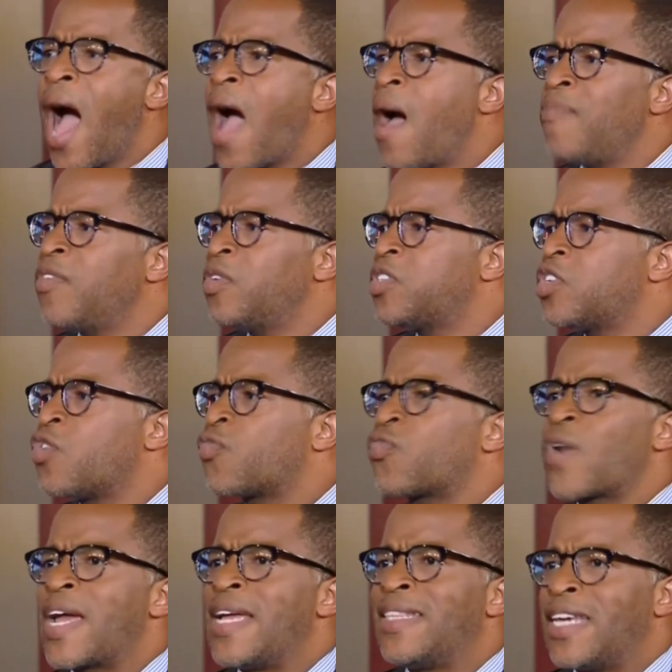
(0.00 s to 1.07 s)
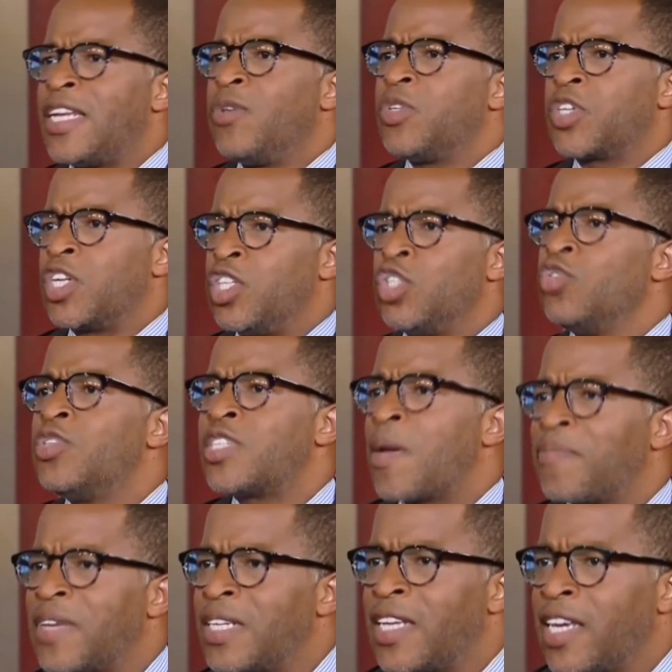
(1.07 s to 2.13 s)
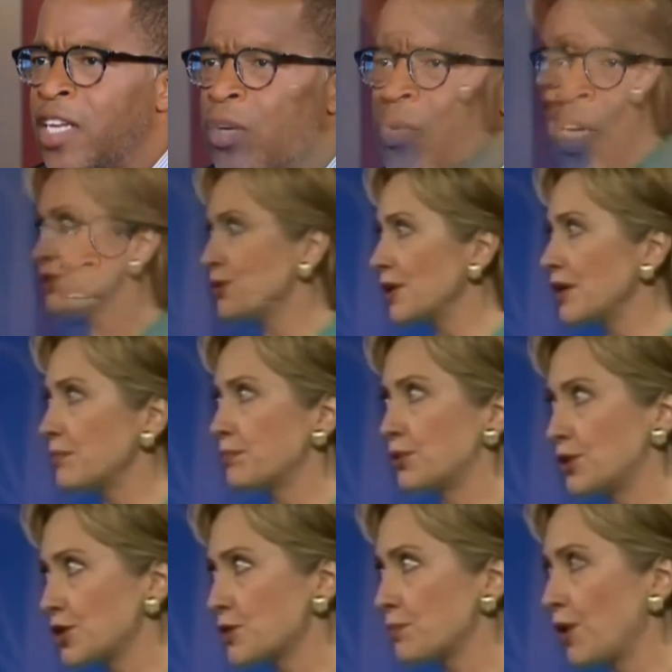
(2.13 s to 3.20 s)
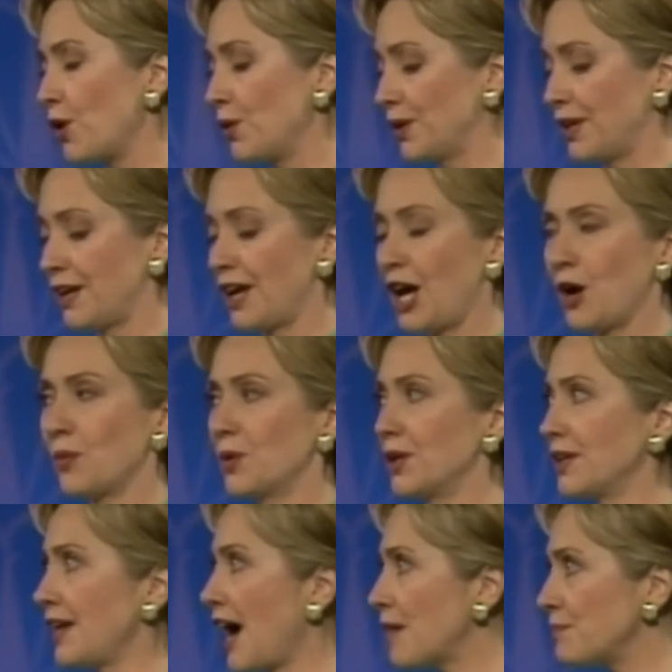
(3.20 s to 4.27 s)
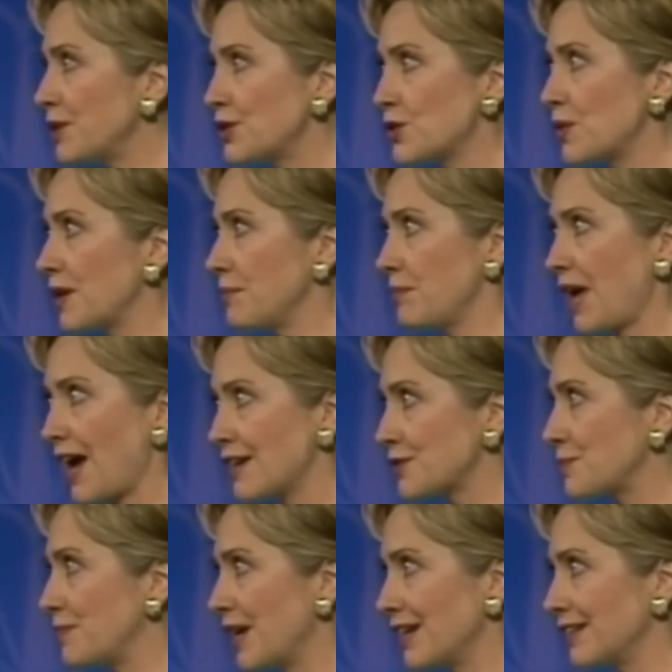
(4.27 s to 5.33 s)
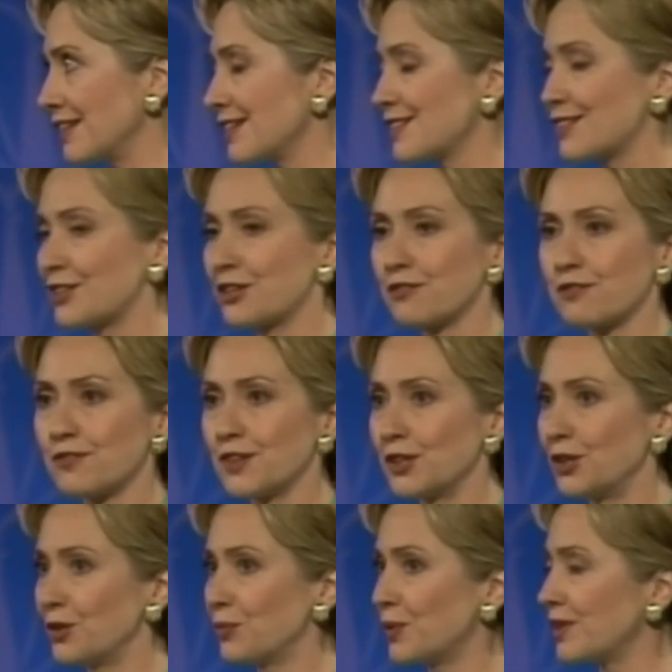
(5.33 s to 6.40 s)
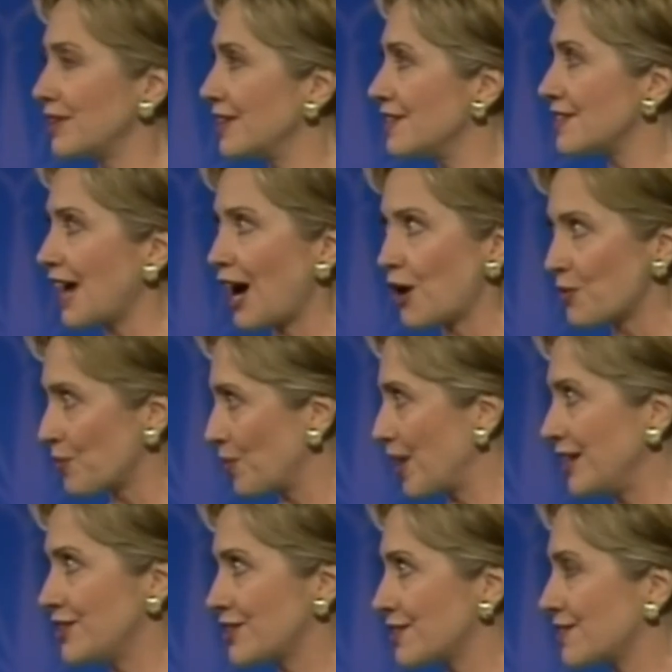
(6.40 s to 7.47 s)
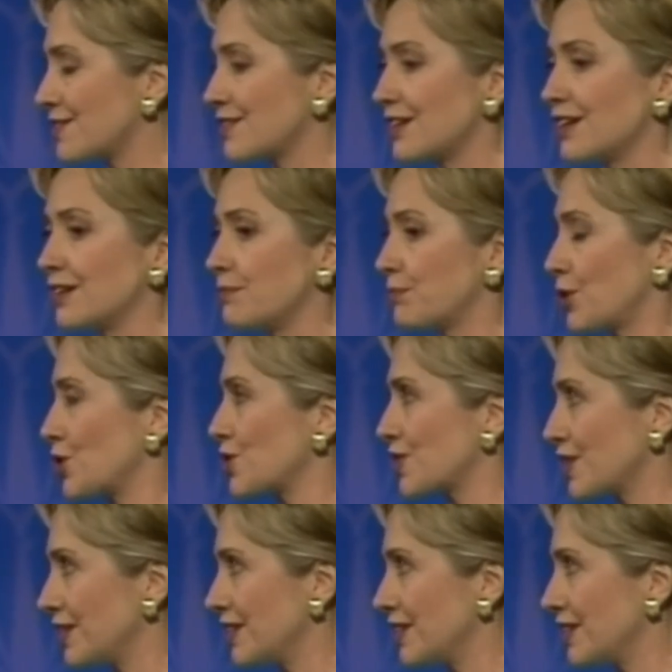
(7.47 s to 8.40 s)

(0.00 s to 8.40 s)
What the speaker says: I wasn't afraid that he was going to do something to Hillary Clinton. I wasn't afraid that Hillary Clinton couldn't hold her own, but the optics of it was really, really bad.